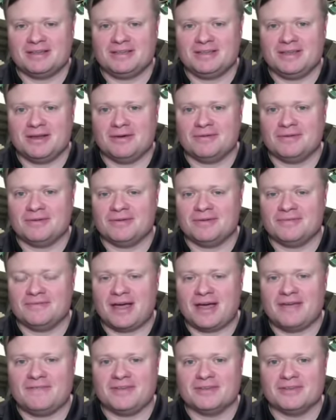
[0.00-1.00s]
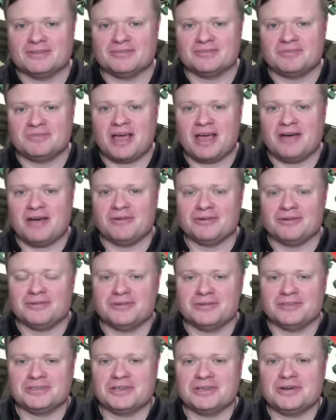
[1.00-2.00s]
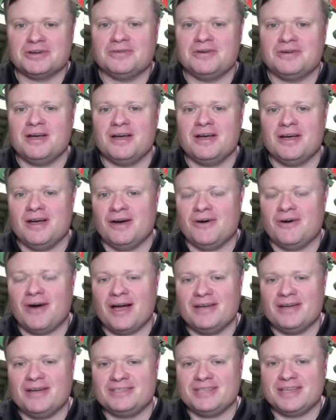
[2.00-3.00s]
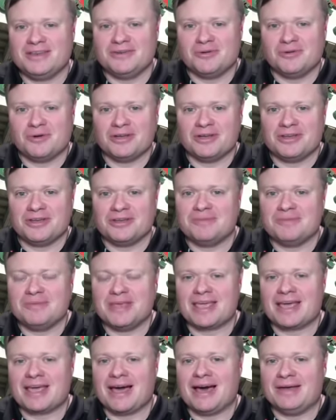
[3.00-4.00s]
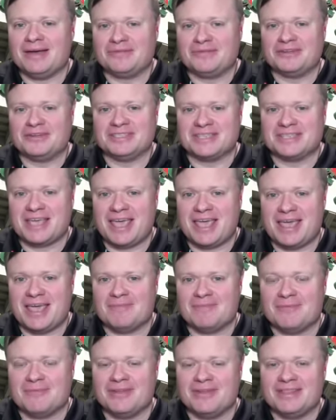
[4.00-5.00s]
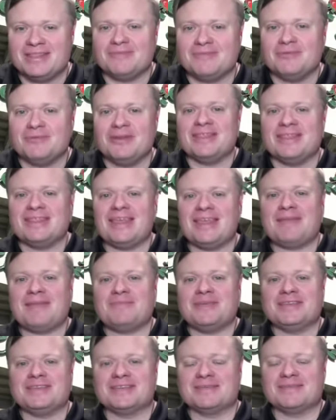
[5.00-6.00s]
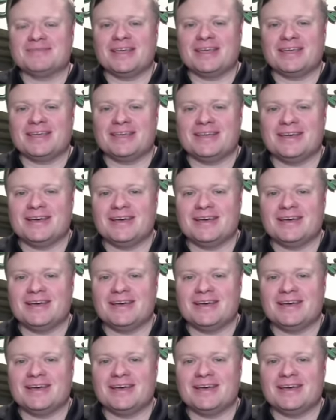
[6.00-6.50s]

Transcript: you know, 5 years from now or so, Ohio State and Oregon could be a conference game. Wouldn't that be something?